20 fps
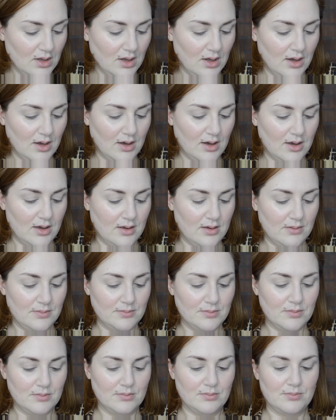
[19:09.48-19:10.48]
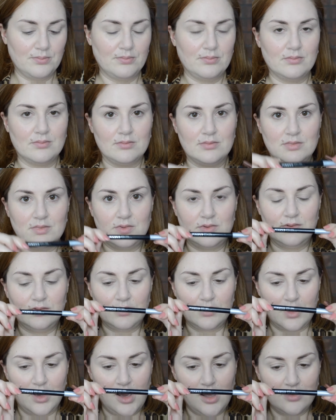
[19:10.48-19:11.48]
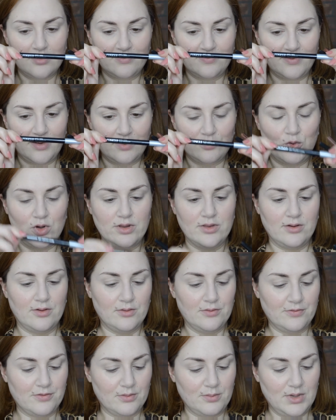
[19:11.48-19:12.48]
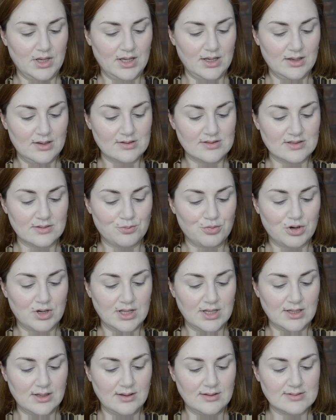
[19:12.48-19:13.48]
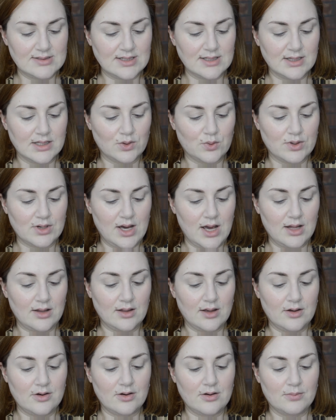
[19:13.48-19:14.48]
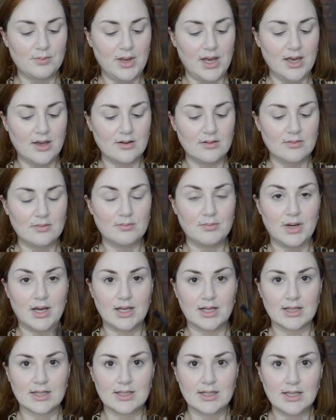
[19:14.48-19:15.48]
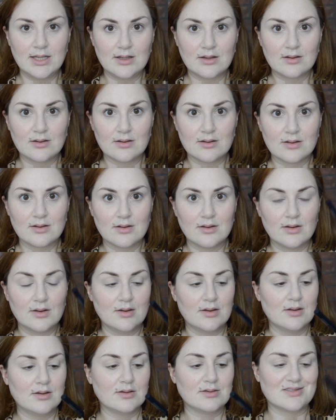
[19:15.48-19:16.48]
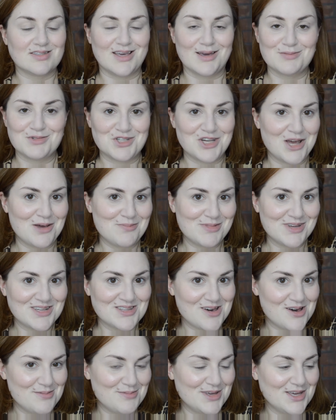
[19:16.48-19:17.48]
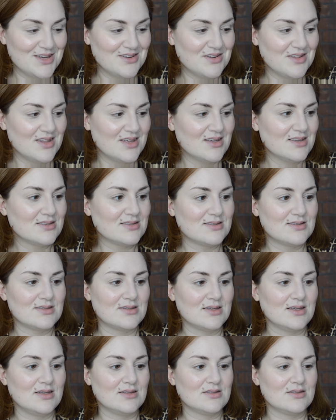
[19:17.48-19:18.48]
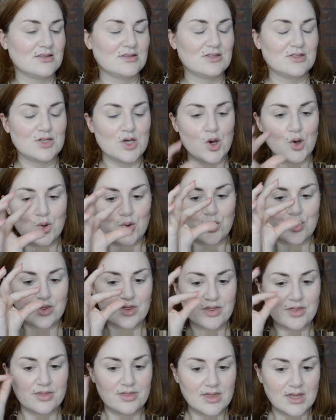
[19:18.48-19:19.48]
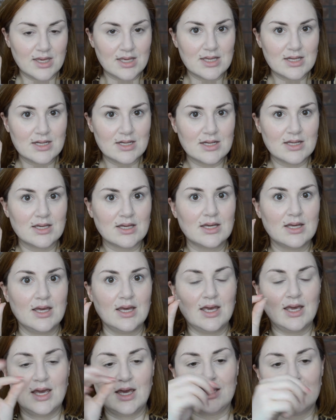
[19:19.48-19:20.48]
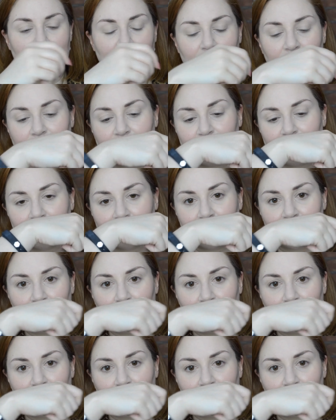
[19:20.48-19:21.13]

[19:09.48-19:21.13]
The Hall of Fame one, though, for me is the Pretty Easy Liquid Eyeliner Pen by Clinique. Sam Chapman got me onto this. It's so thin and like just